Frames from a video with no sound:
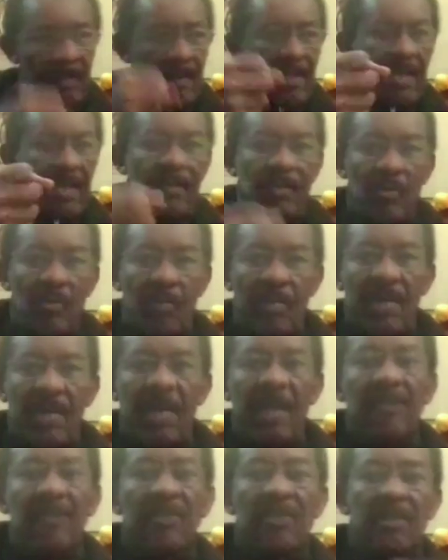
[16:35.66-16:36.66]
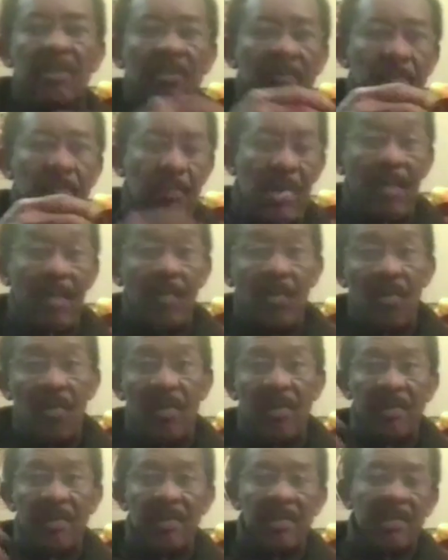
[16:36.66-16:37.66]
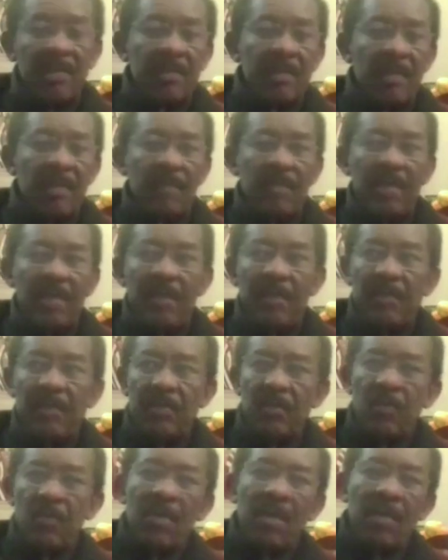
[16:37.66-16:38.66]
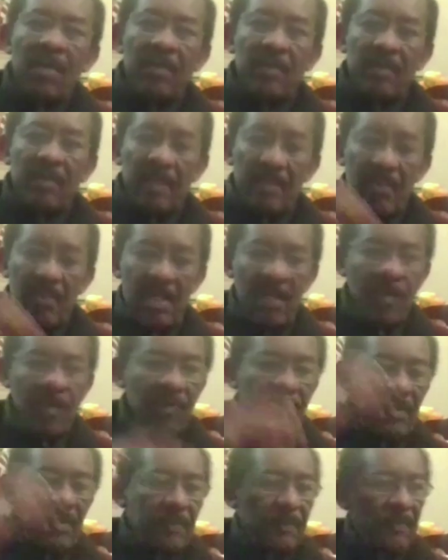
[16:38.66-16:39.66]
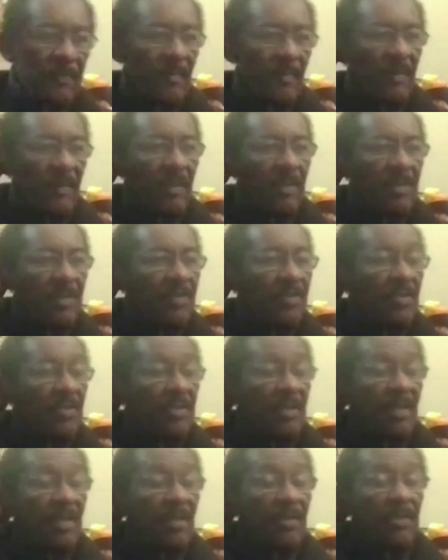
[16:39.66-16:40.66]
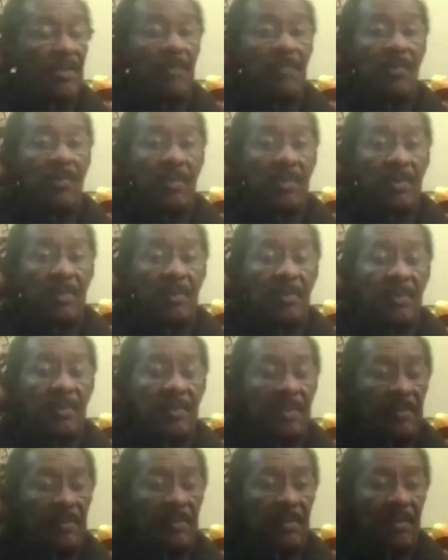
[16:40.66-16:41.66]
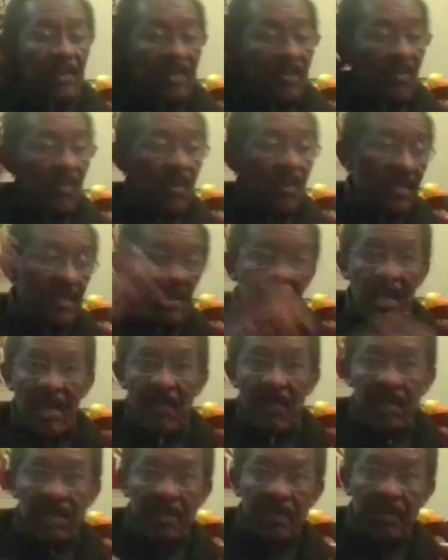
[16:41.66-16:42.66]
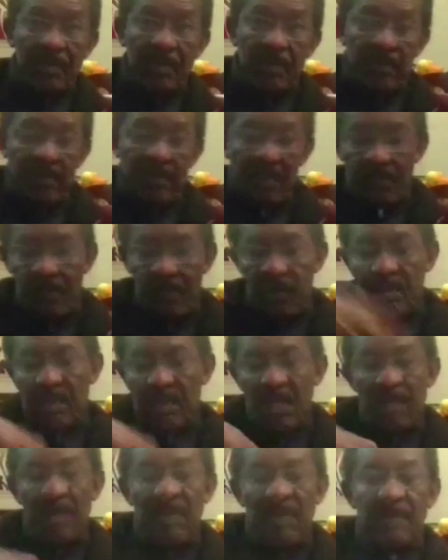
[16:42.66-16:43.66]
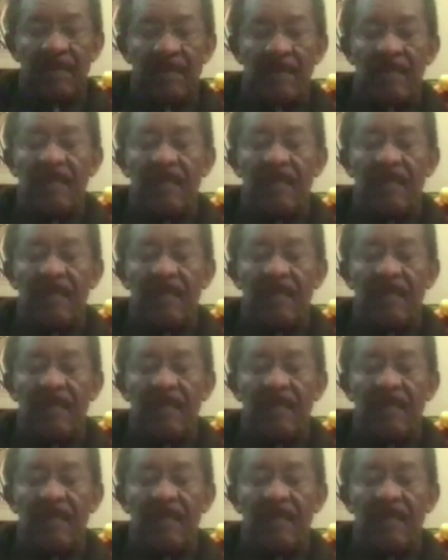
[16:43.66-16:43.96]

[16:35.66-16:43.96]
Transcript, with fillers: They come to buy stuff, palm oil, this, blah, blah. People who come into that will come up there. He used to stand on the on the on the on the water side when the boat coming.